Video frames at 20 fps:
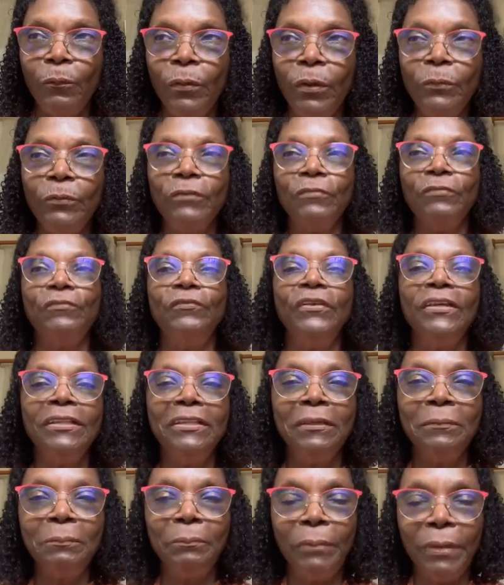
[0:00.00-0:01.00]
when we're
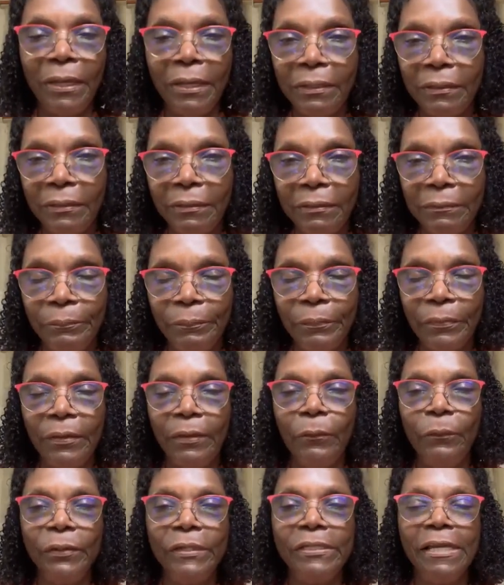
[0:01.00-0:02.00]
feeling better,
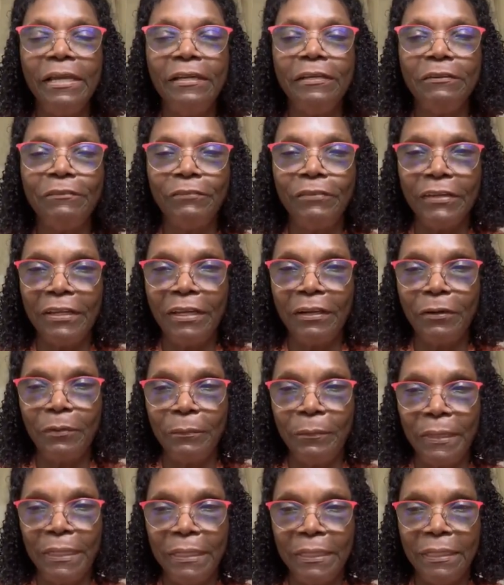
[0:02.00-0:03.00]
we tend to forget
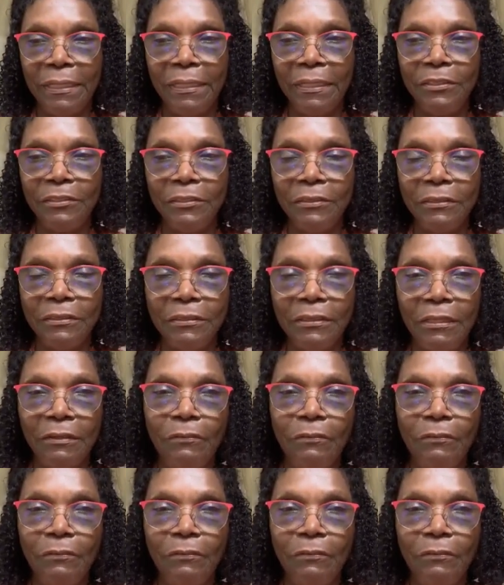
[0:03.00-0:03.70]
our medications.